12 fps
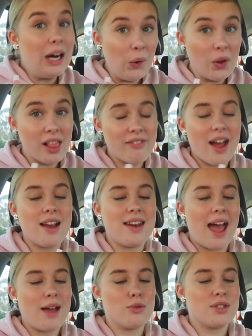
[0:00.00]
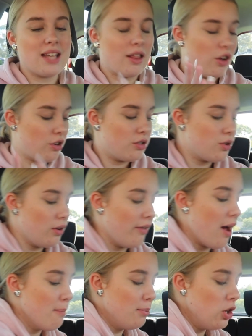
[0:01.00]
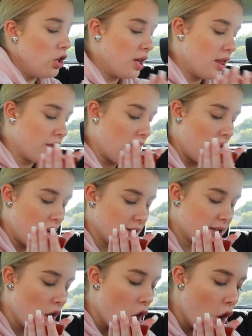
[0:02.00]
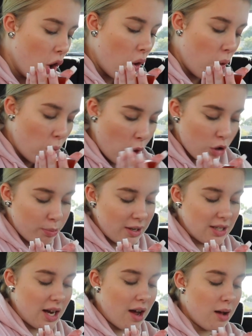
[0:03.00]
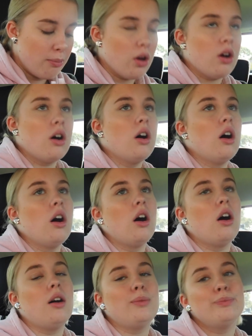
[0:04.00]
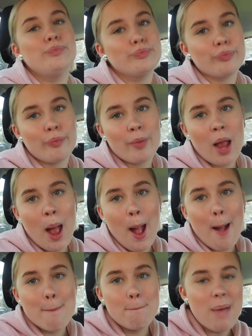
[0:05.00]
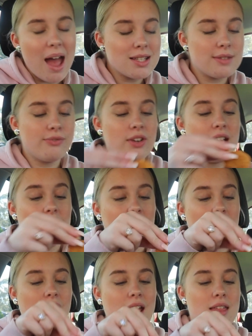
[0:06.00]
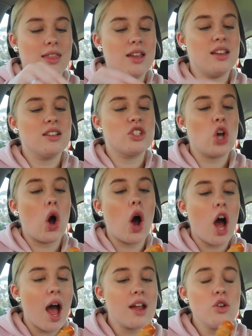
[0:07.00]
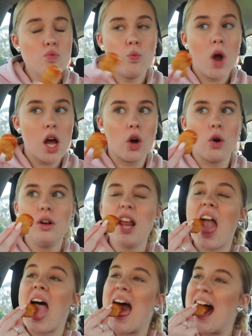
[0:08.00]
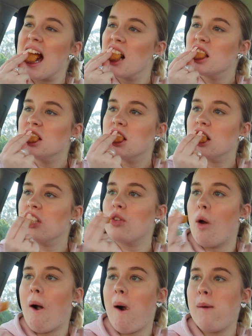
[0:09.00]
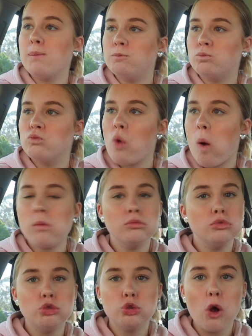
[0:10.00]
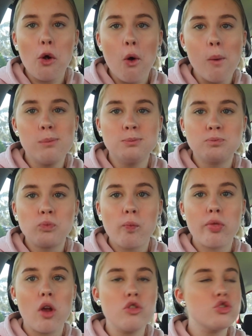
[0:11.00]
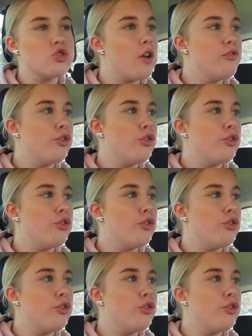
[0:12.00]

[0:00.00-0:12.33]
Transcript: all of our nail salons, all of our beauty things, all opened up. Oh, best feeling in the entire world. Mm, so good. So